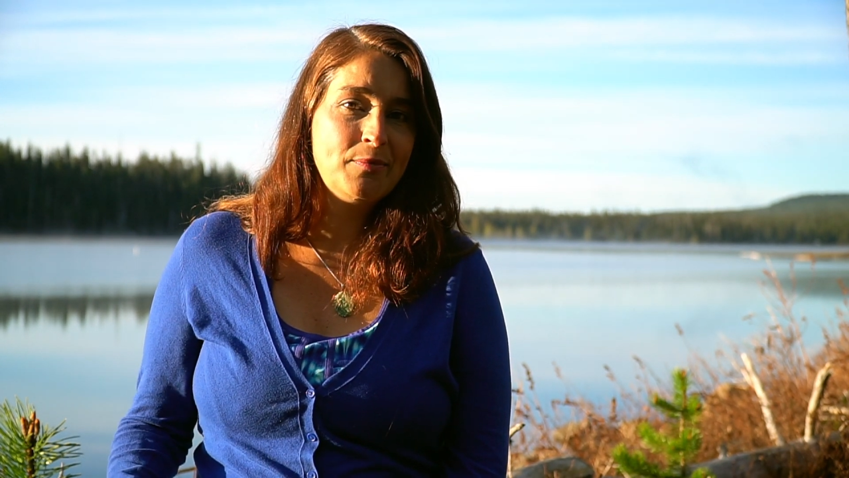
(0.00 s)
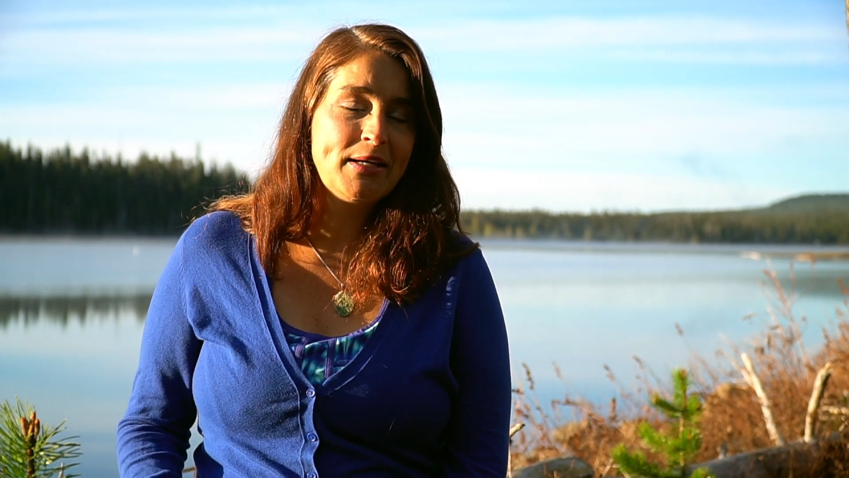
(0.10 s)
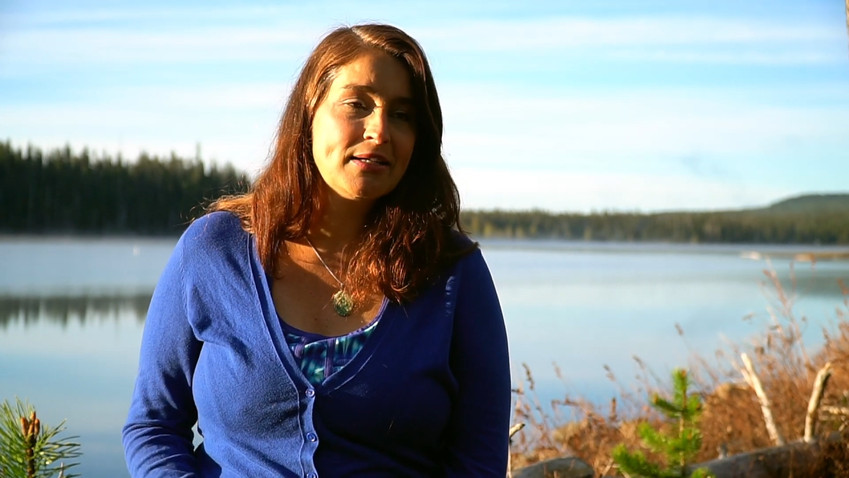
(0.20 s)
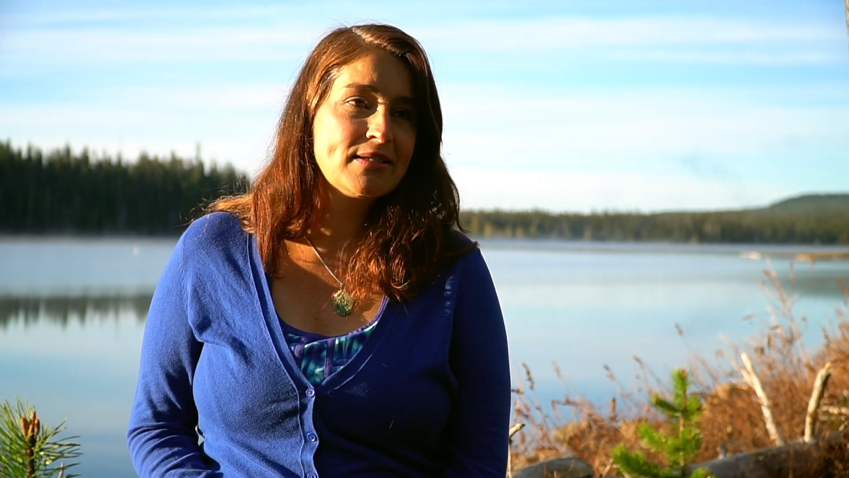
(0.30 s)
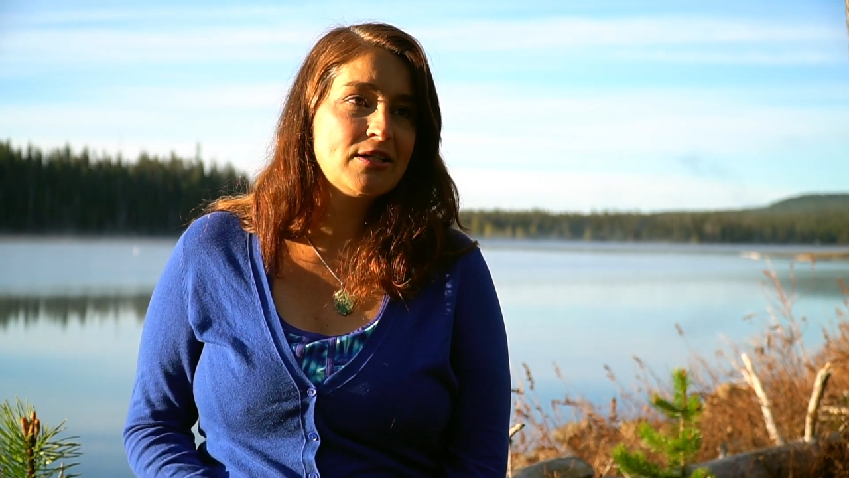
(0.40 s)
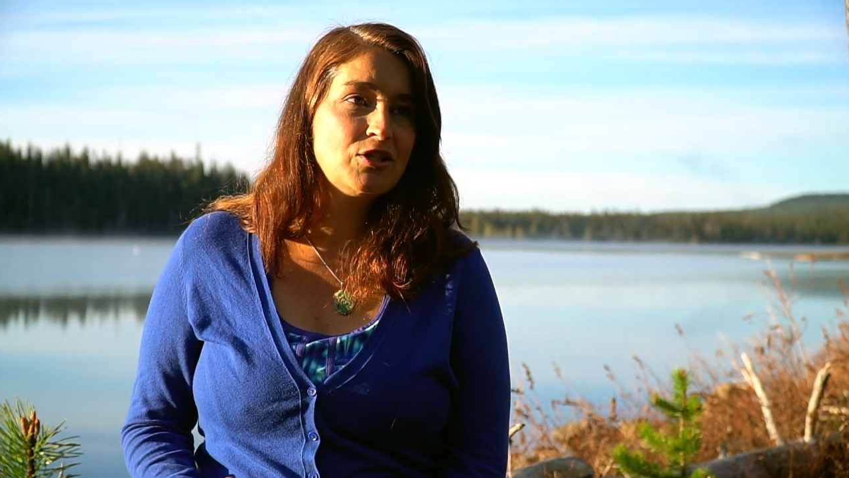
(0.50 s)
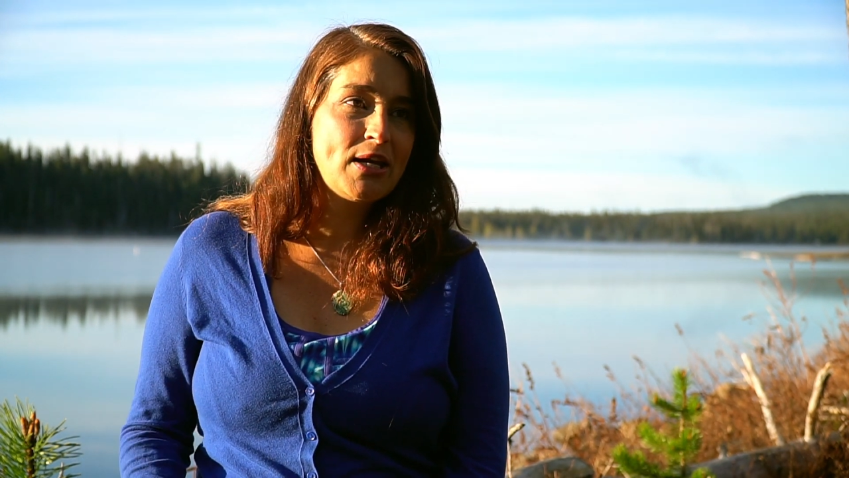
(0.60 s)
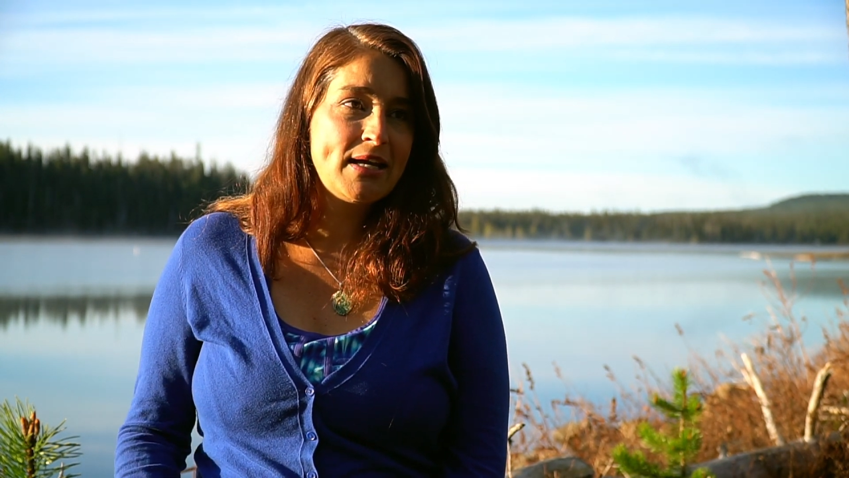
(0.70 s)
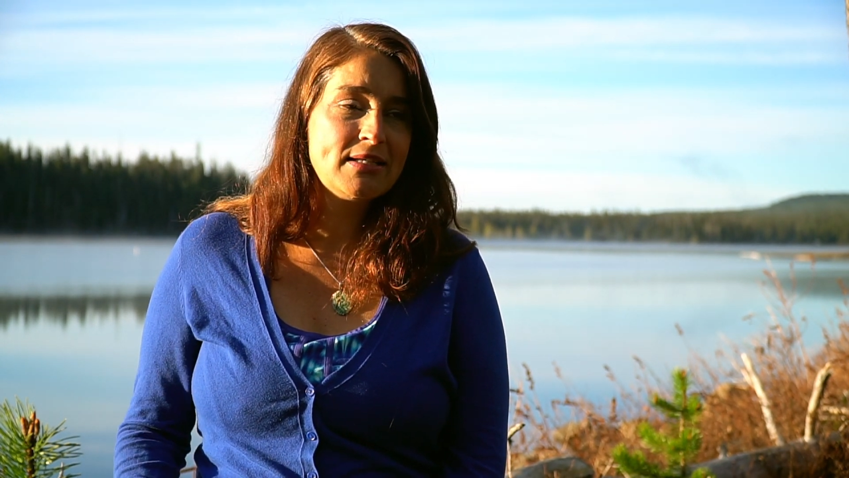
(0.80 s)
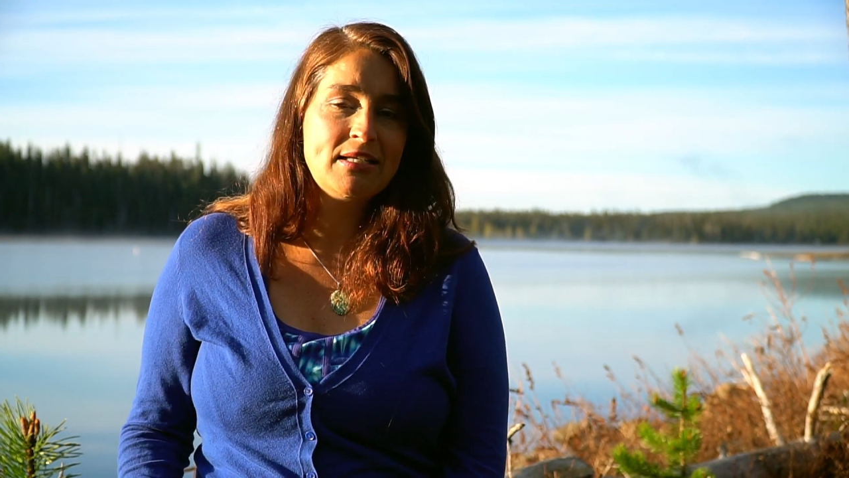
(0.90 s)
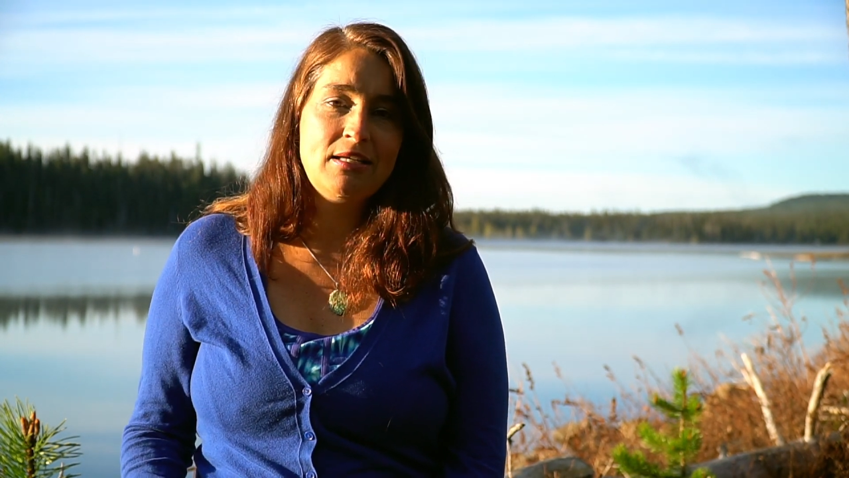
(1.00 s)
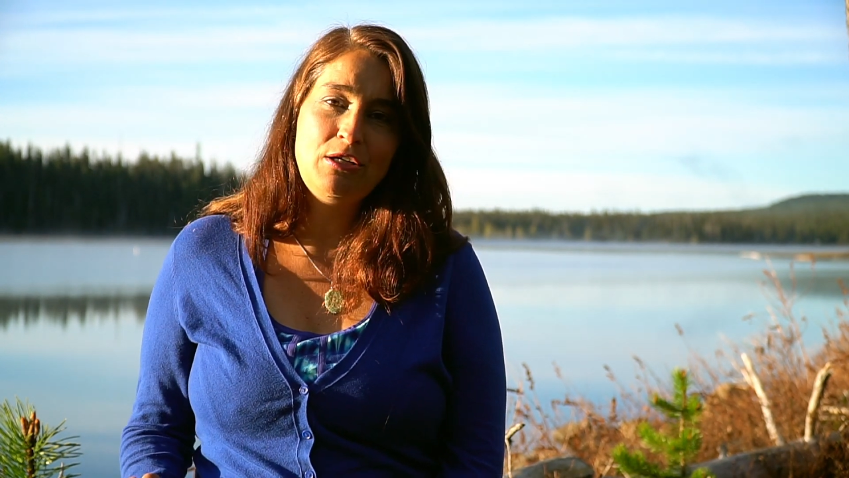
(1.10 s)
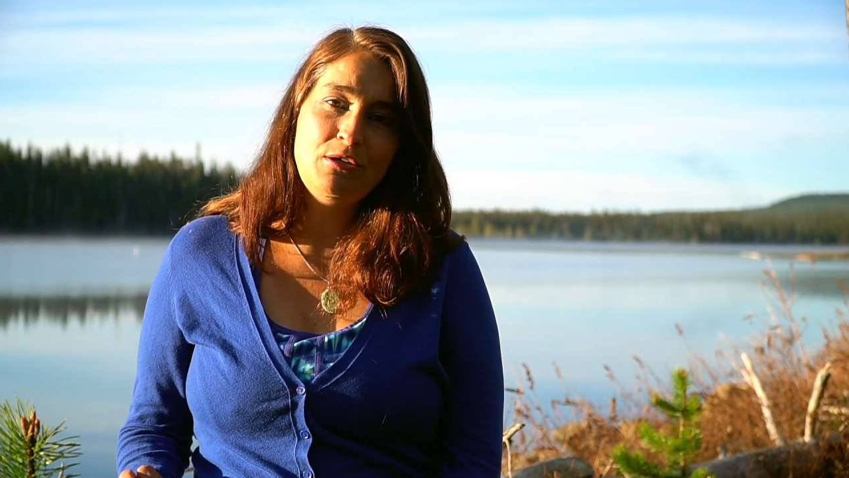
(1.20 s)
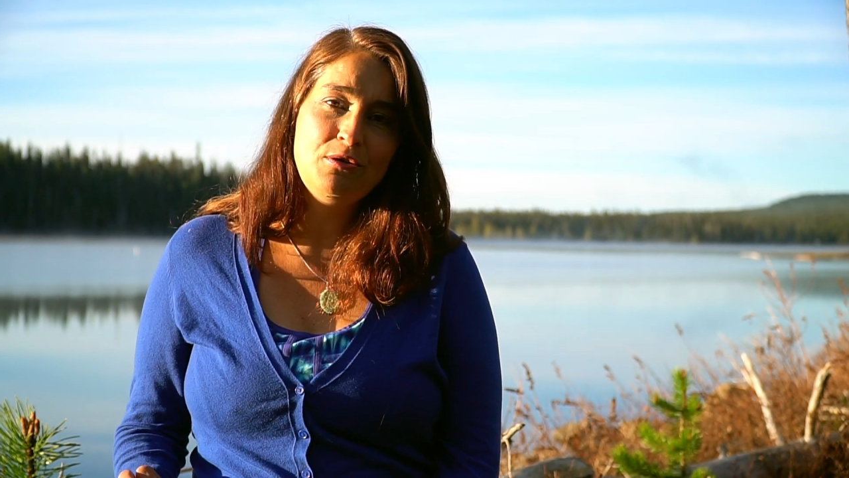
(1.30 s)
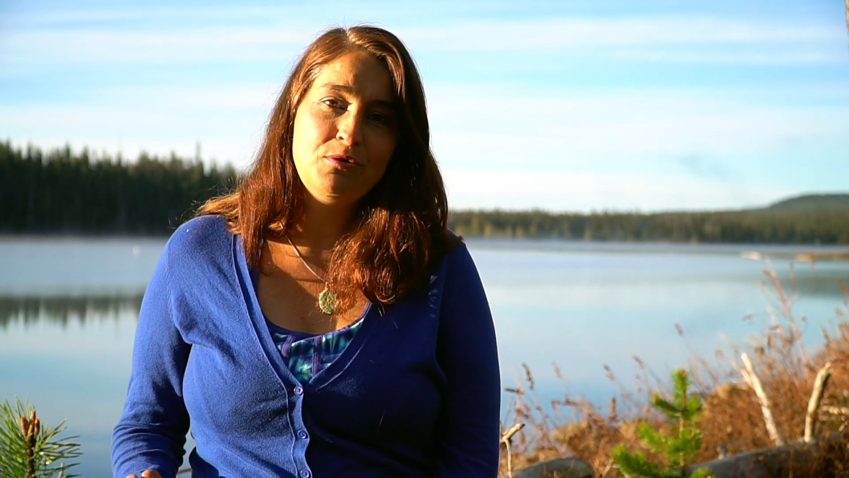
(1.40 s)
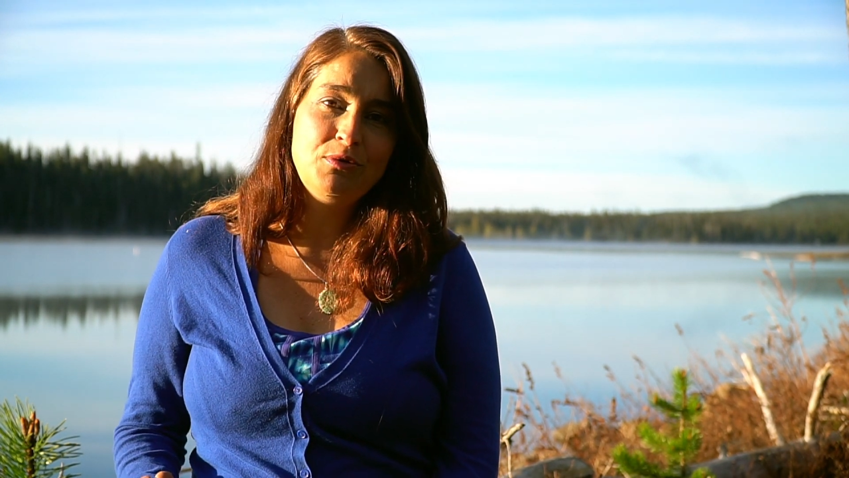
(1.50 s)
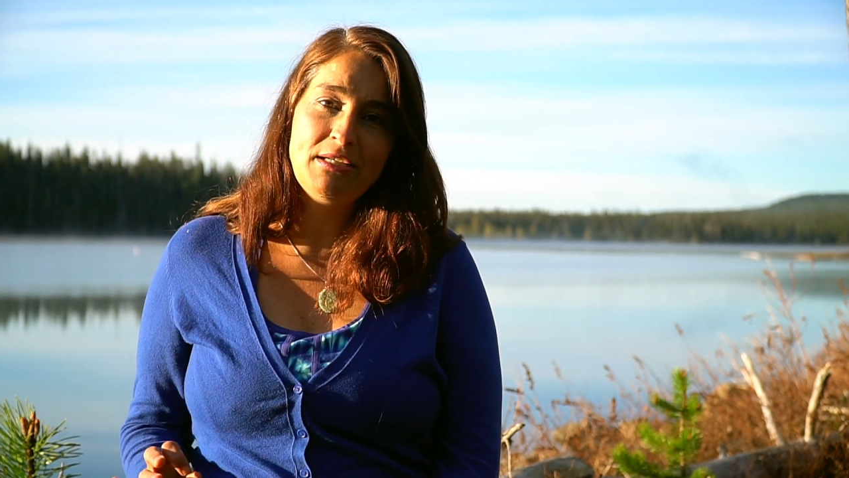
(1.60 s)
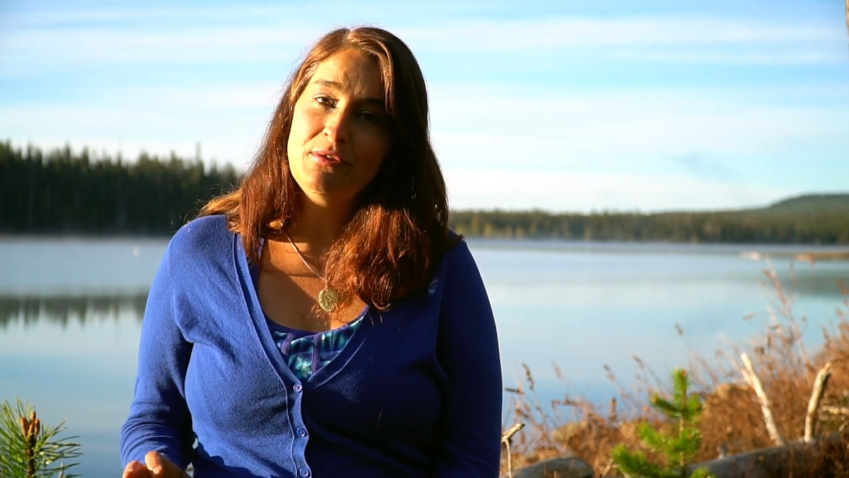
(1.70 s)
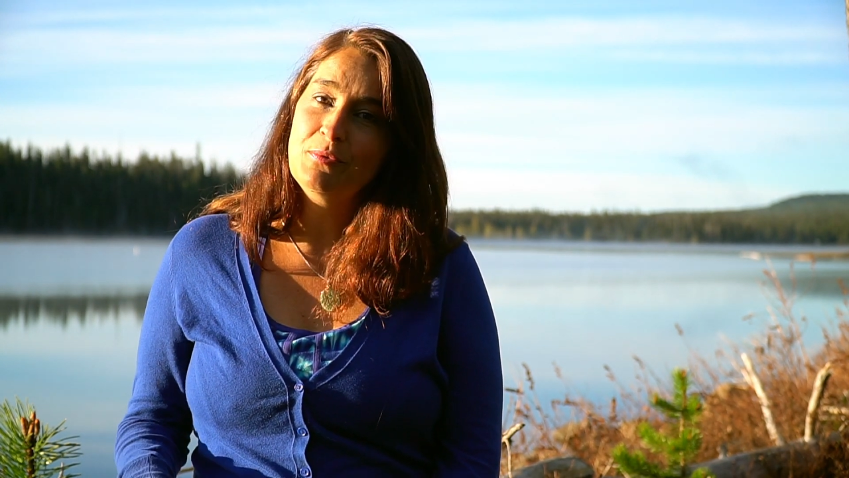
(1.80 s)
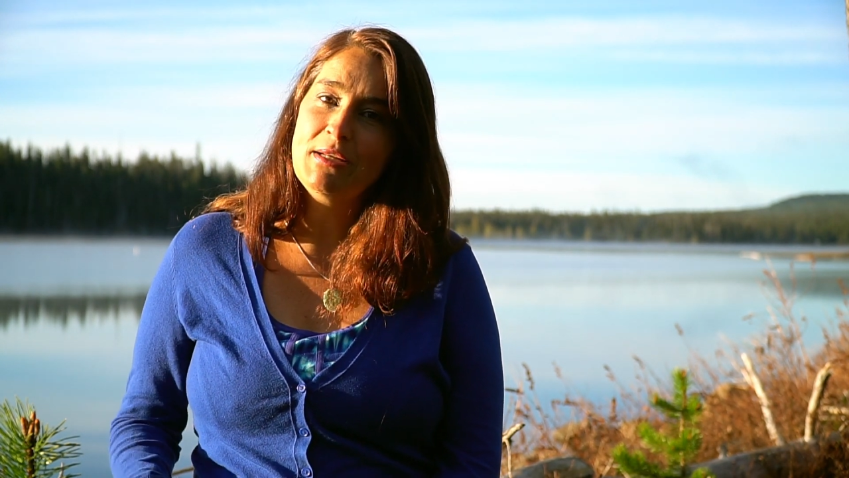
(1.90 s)
because the chance that you
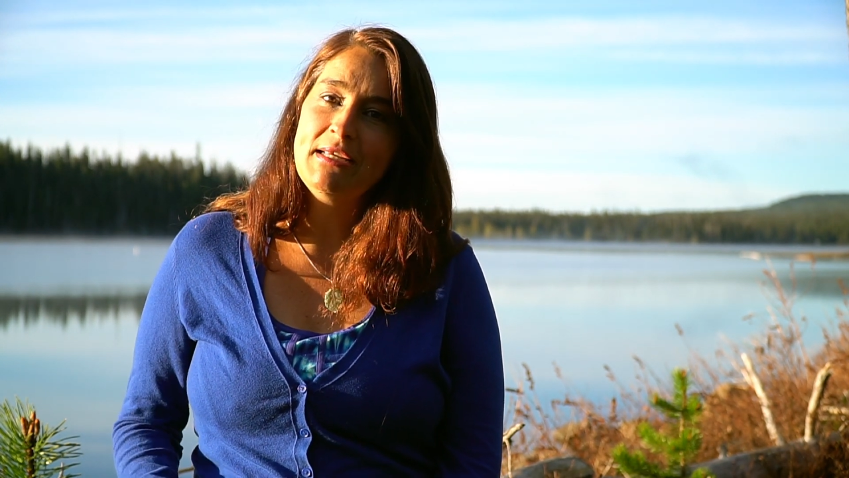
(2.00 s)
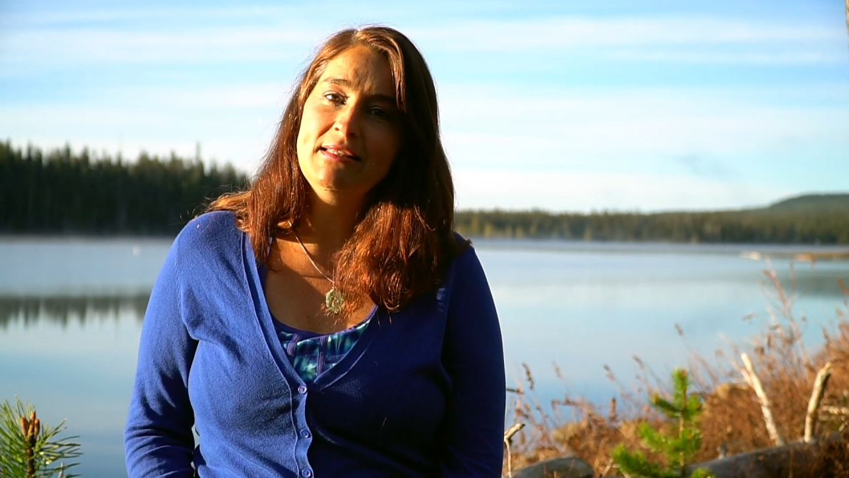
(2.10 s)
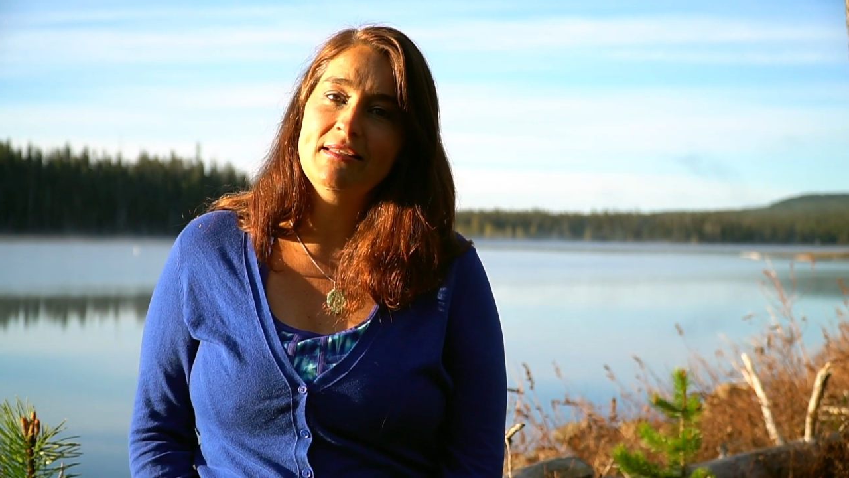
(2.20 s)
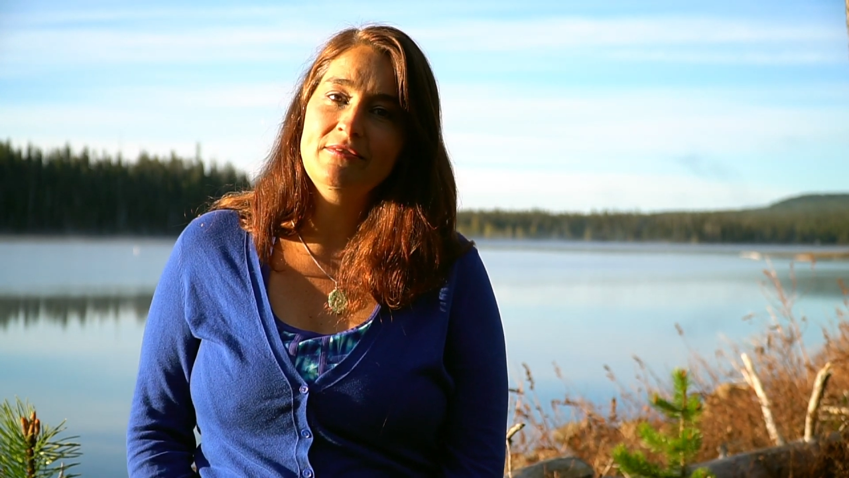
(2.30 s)
didn't read the